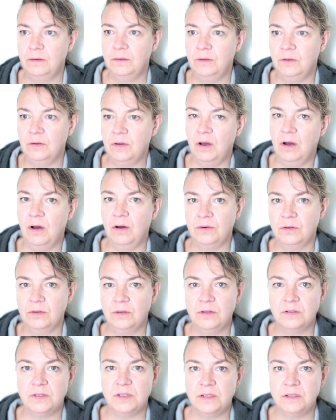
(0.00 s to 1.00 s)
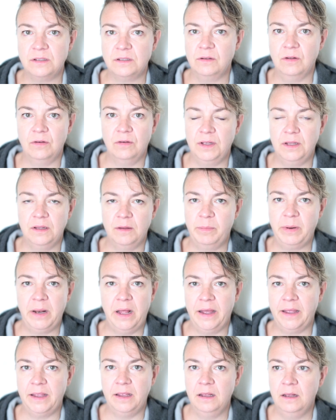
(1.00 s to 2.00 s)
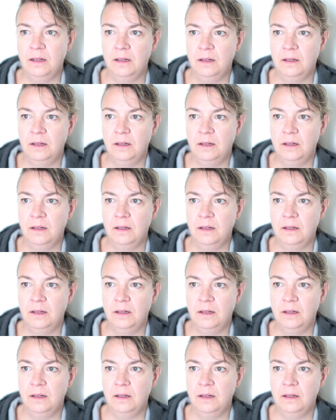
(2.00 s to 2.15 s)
you can't because it's not in the play.